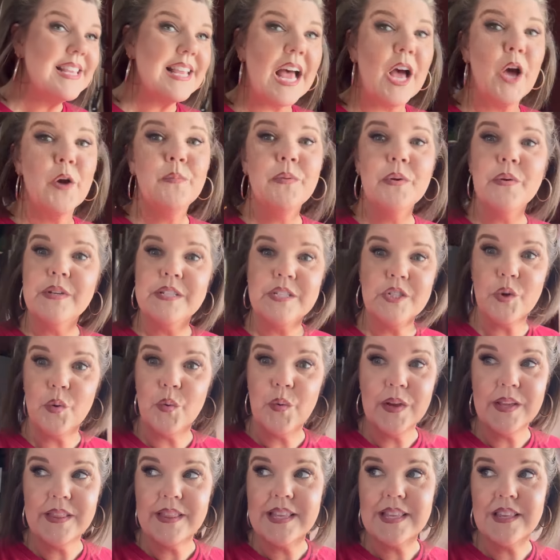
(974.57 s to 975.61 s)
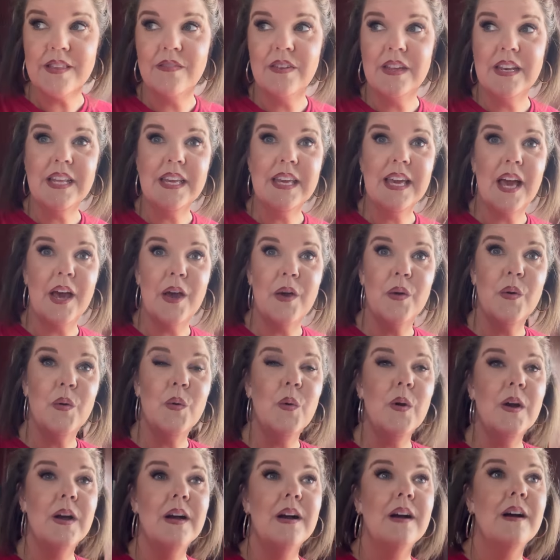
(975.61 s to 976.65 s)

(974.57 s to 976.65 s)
I hope you enjoyed this video.